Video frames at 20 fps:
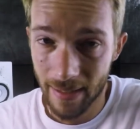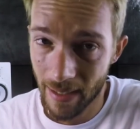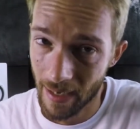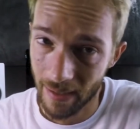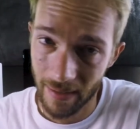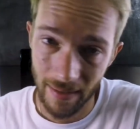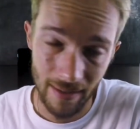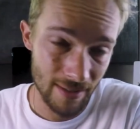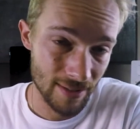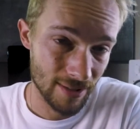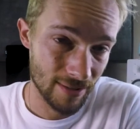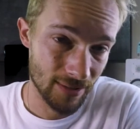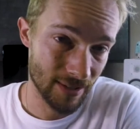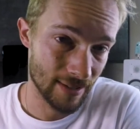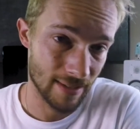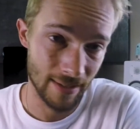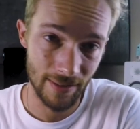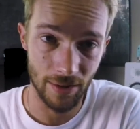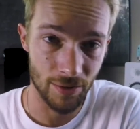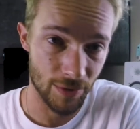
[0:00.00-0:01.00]
I lost the
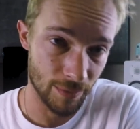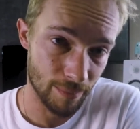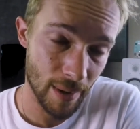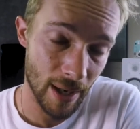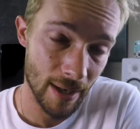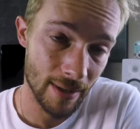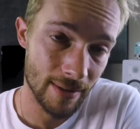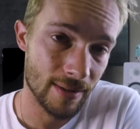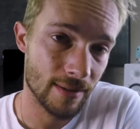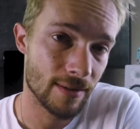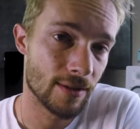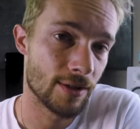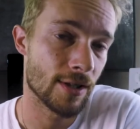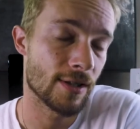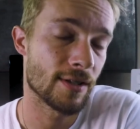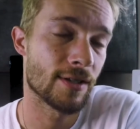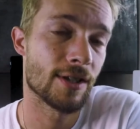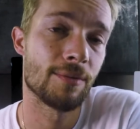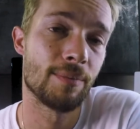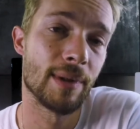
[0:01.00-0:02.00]
600 bucks
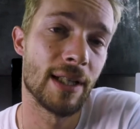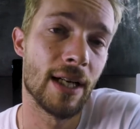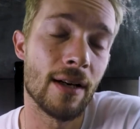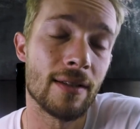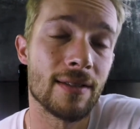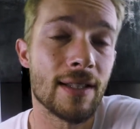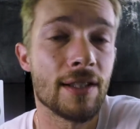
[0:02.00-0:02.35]
just because